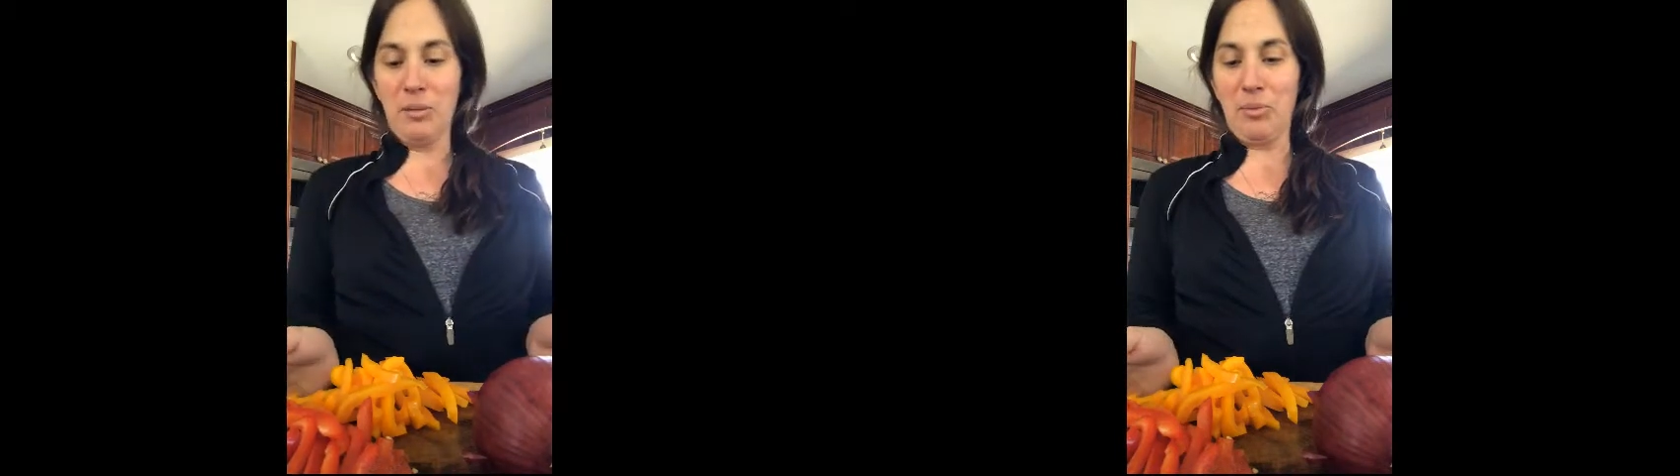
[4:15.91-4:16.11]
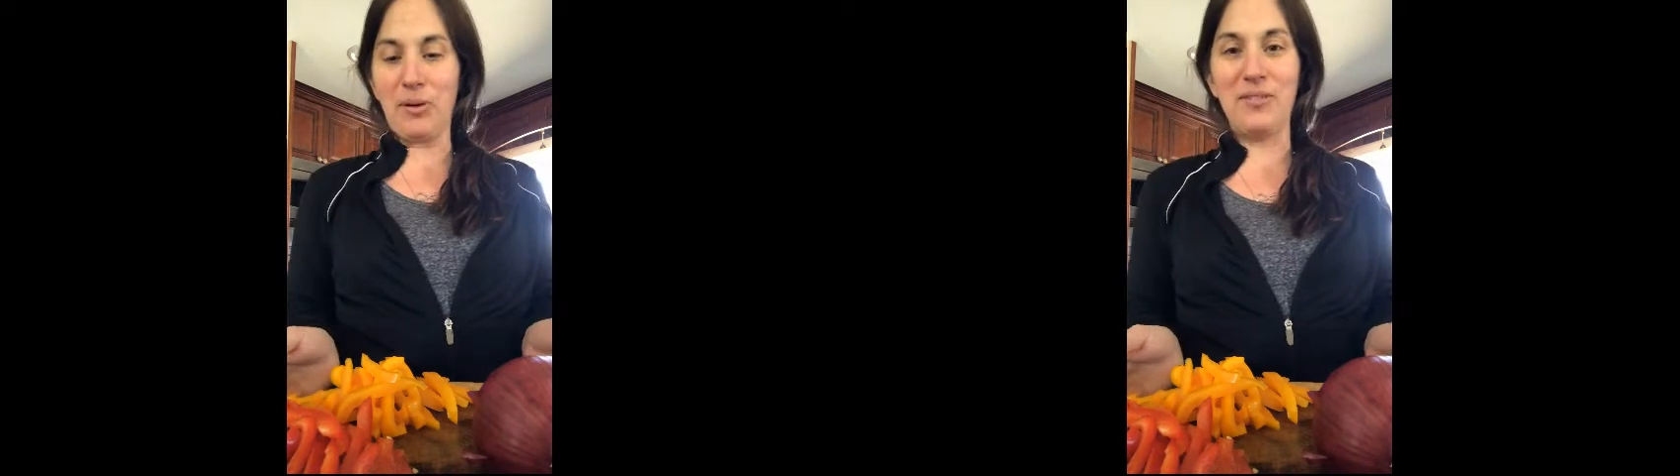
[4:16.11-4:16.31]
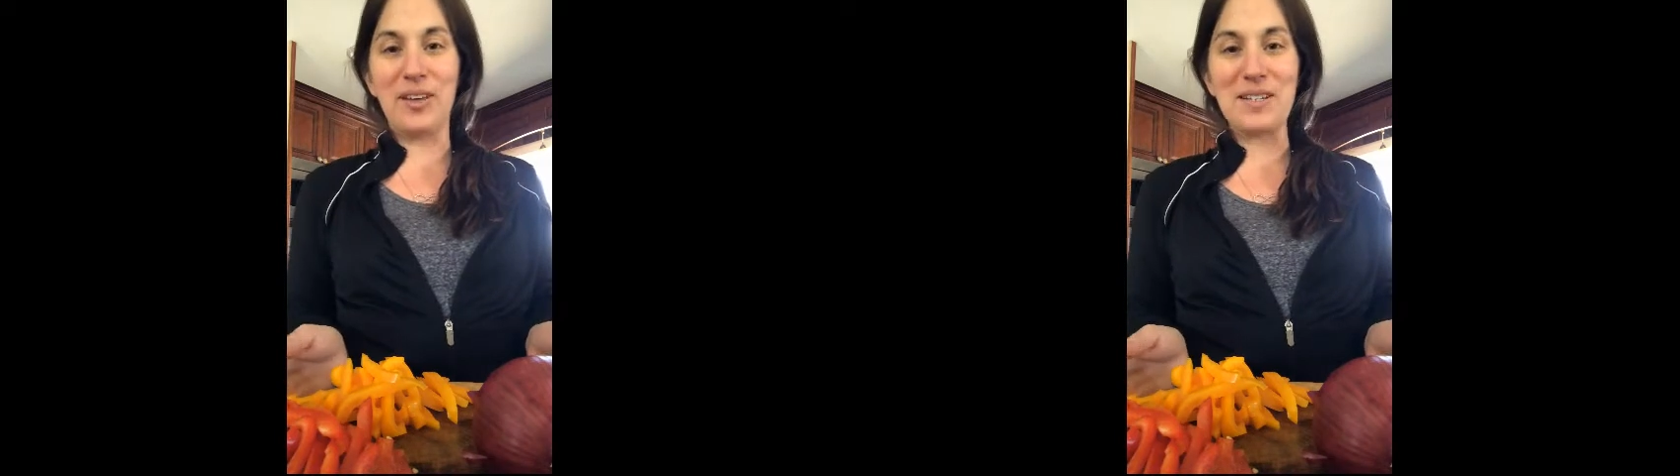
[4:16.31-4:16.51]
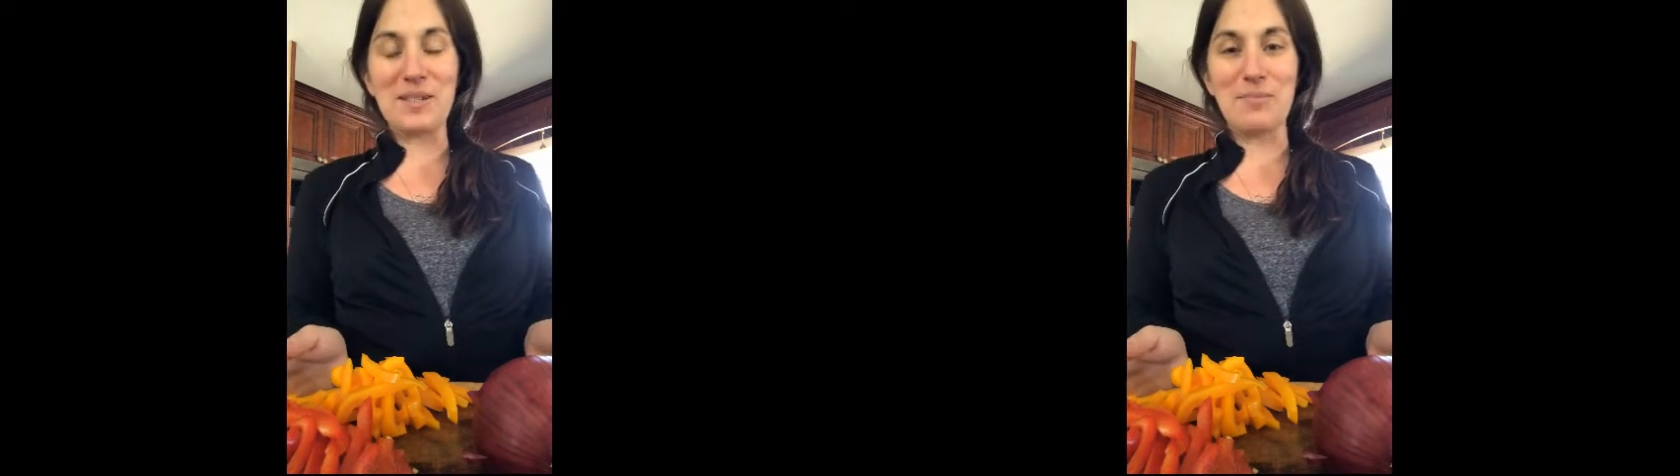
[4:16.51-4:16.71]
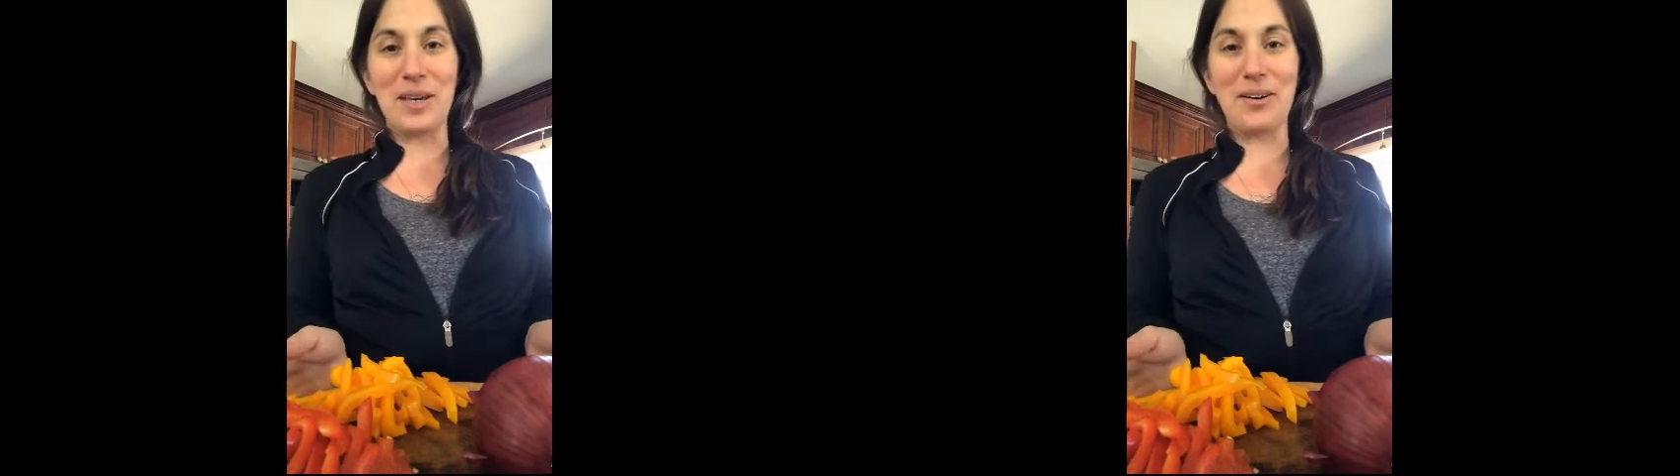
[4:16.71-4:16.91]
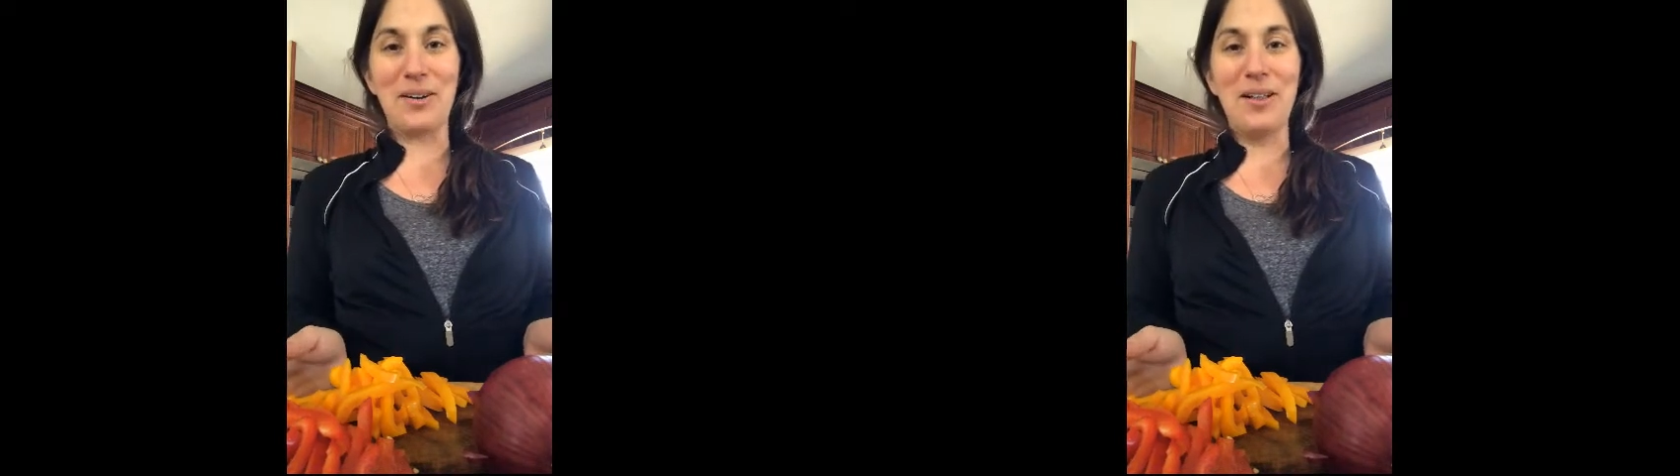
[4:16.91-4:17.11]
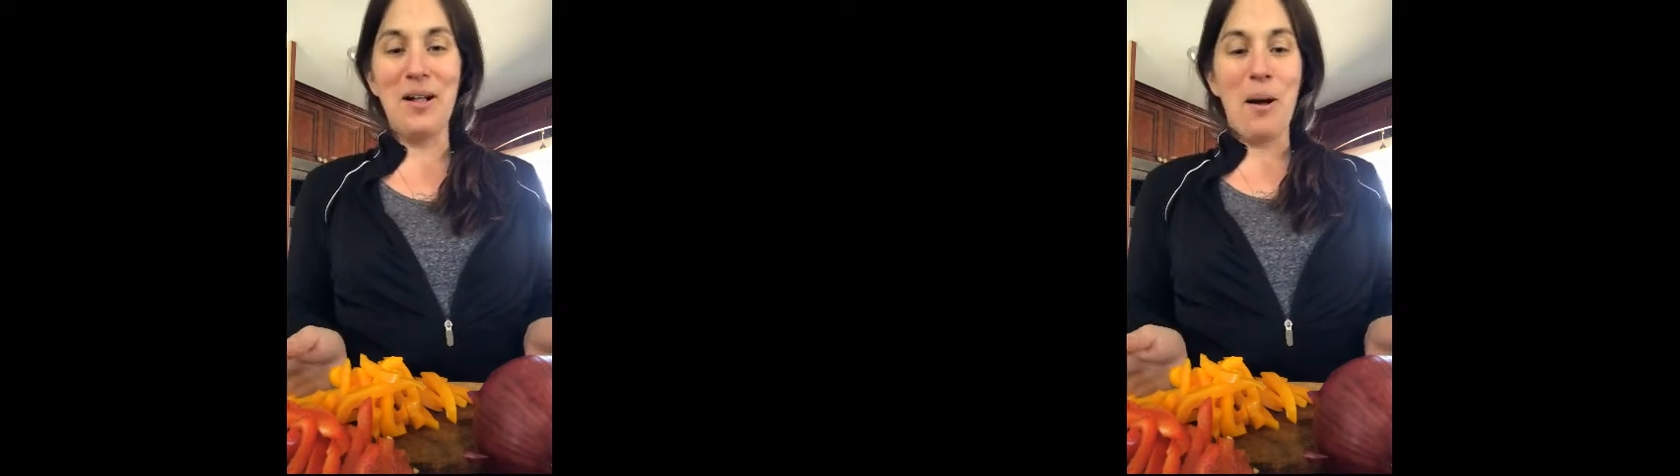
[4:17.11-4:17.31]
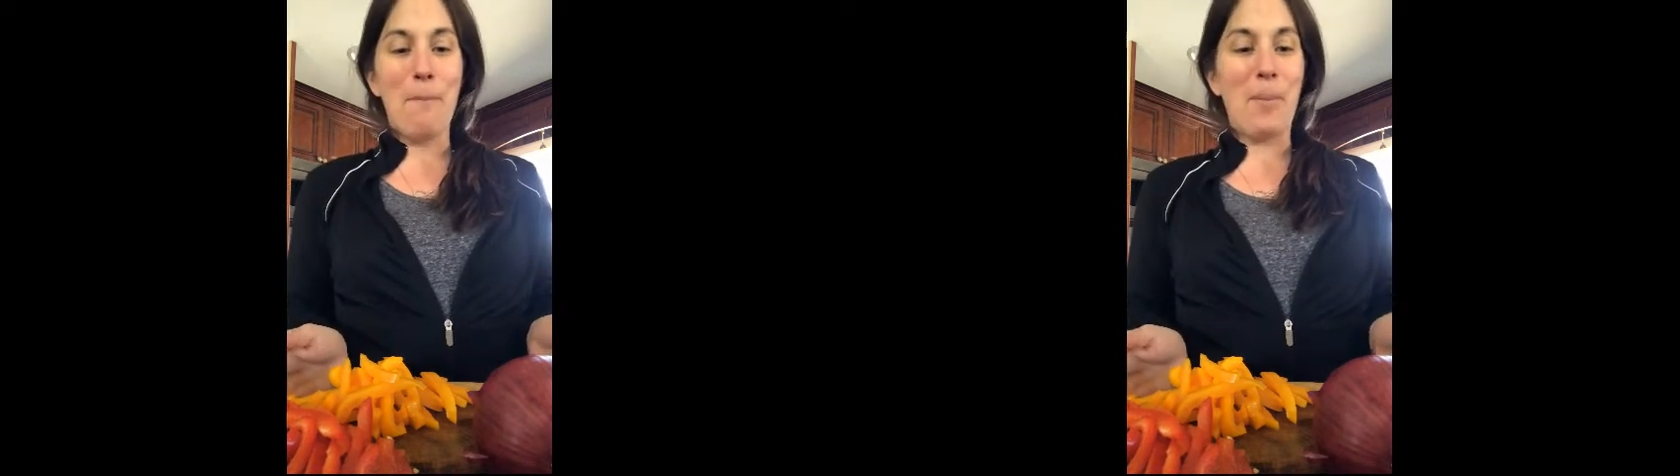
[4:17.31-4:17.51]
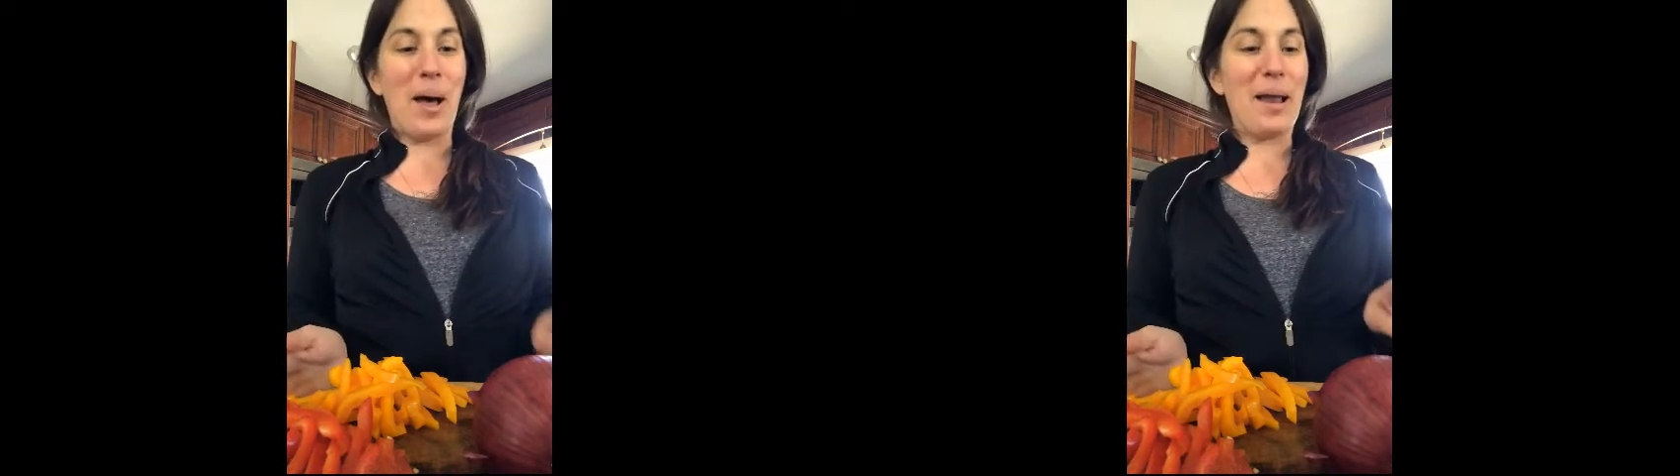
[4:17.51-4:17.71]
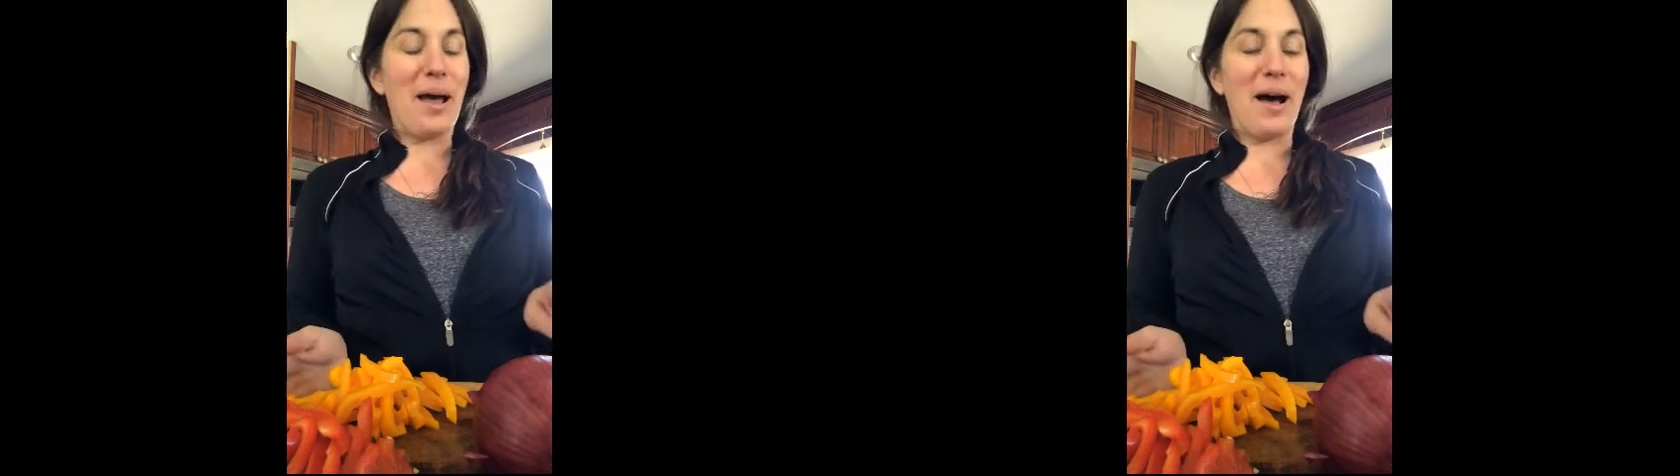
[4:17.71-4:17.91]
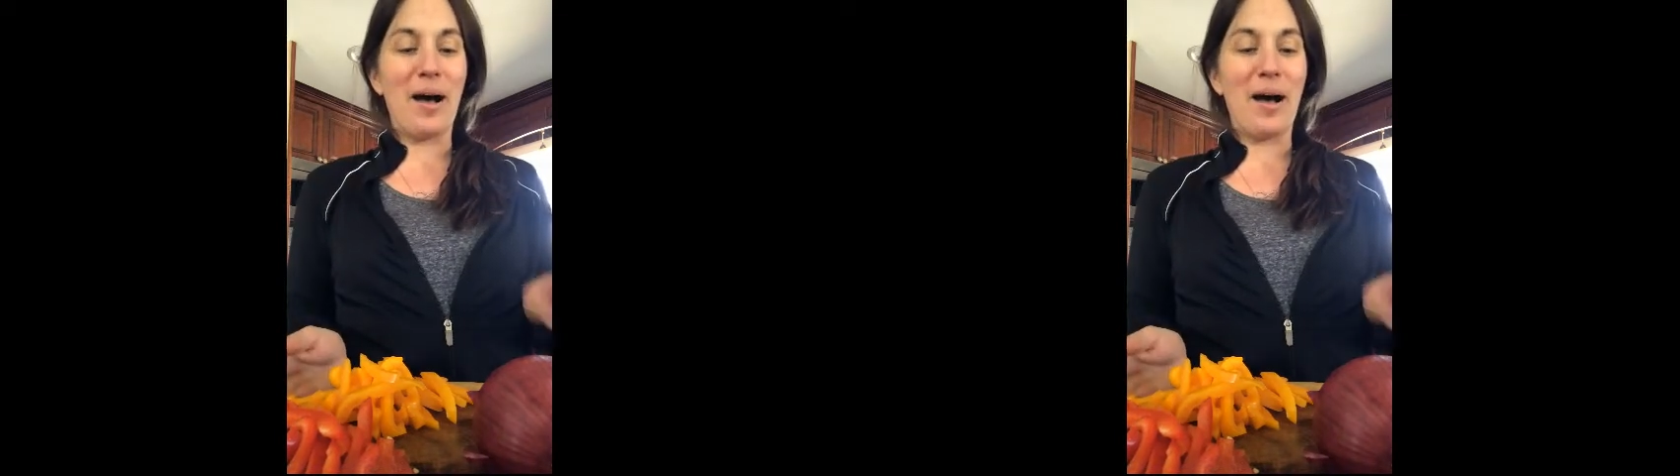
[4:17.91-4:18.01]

previous meal. But,